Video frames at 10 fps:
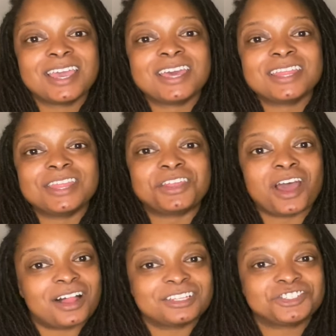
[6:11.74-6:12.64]
the
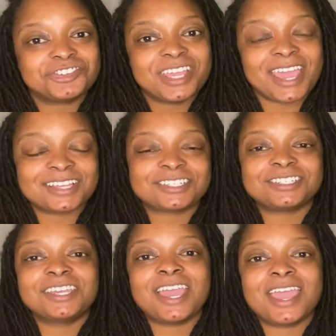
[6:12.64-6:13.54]
Dollar Tree
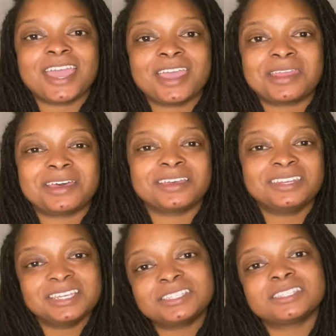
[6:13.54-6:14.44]
actually had a
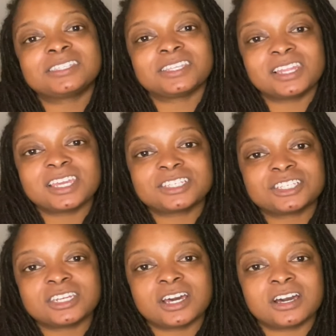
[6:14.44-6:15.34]
decent
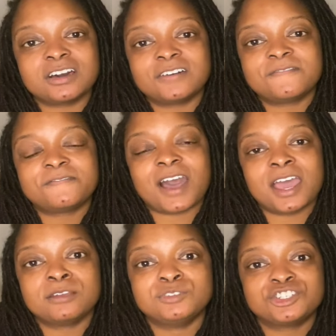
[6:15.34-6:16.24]
selection of
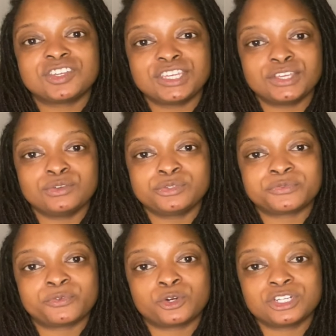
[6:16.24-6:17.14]
items you can use
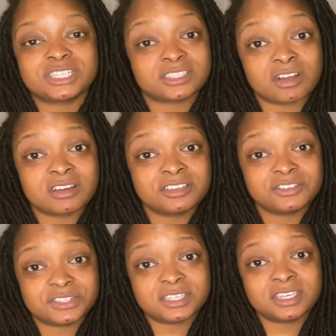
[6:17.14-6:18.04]
for starting your
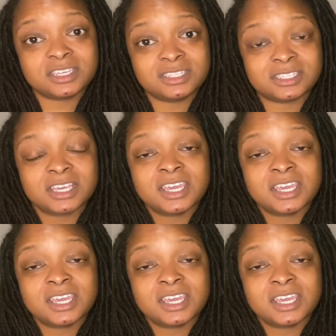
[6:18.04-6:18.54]
seeds,